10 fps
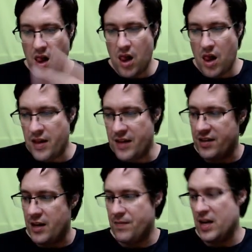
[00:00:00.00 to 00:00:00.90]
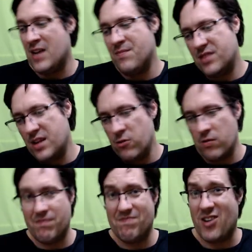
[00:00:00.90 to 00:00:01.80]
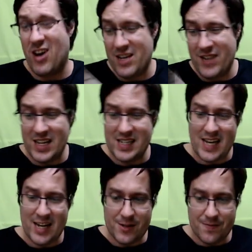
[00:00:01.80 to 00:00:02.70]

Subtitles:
and that's it. They're all kind of how they sound.